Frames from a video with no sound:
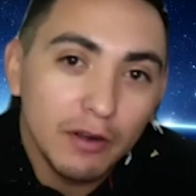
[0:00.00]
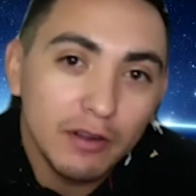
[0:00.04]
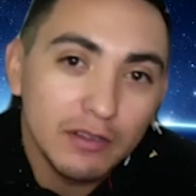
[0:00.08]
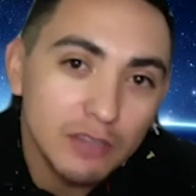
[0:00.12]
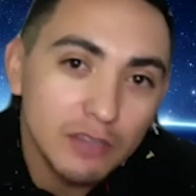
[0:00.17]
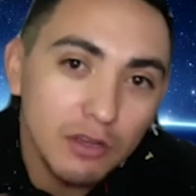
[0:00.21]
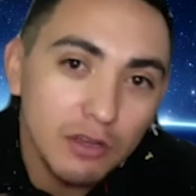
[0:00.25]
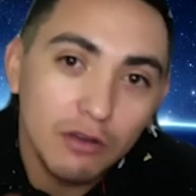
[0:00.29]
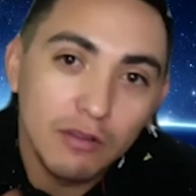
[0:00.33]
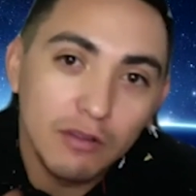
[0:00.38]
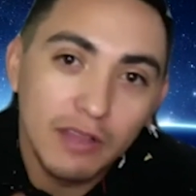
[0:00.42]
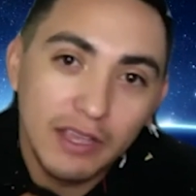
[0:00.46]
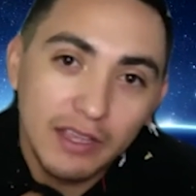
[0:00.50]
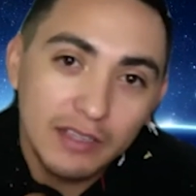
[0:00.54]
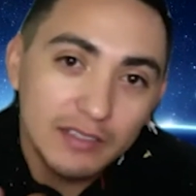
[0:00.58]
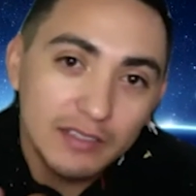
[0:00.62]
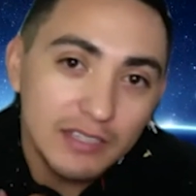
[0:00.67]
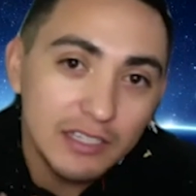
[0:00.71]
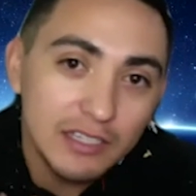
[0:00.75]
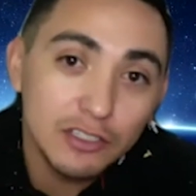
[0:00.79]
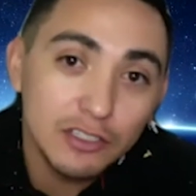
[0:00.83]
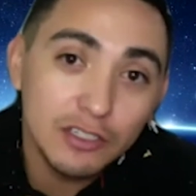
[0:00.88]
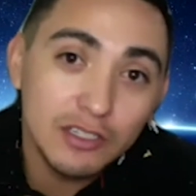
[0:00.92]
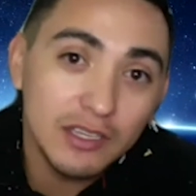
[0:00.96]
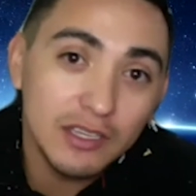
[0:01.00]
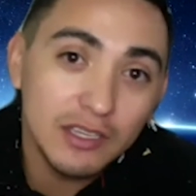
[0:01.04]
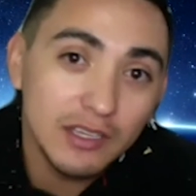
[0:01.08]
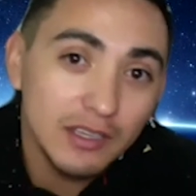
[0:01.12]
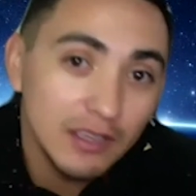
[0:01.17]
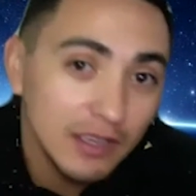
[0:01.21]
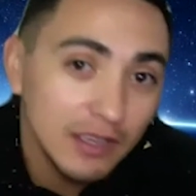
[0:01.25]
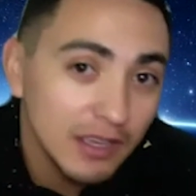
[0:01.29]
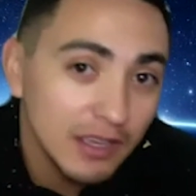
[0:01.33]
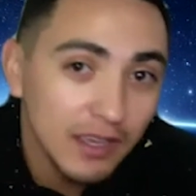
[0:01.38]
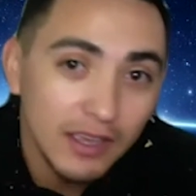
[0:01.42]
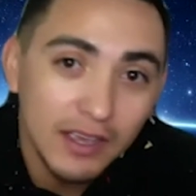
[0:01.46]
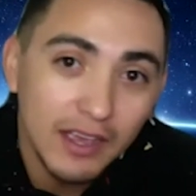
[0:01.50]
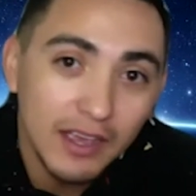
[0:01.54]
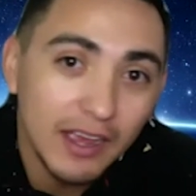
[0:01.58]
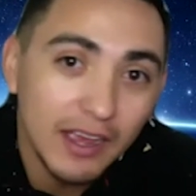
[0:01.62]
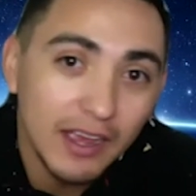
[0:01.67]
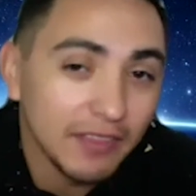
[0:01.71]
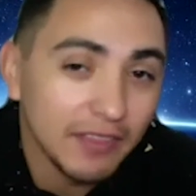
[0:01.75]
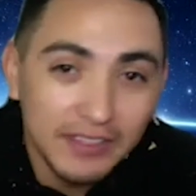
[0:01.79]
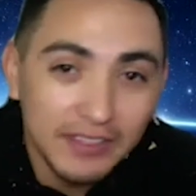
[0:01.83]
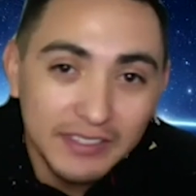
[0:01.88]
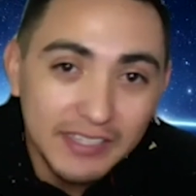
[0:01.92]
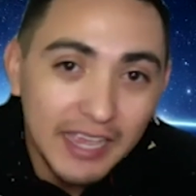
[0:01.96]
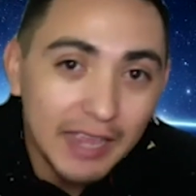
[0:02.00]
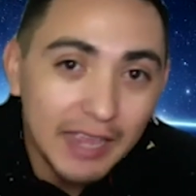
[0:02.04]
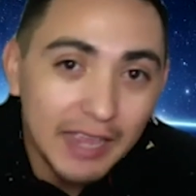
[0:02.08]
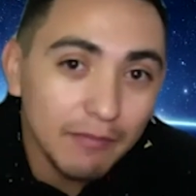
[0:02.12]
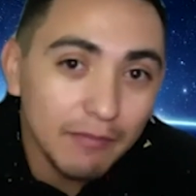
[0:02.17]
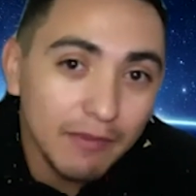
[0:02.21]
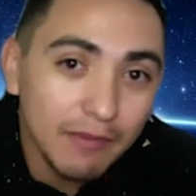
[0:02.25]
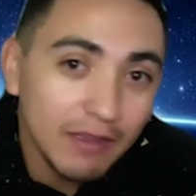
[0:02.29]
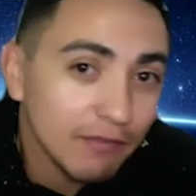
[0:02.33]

So like essentially at the time,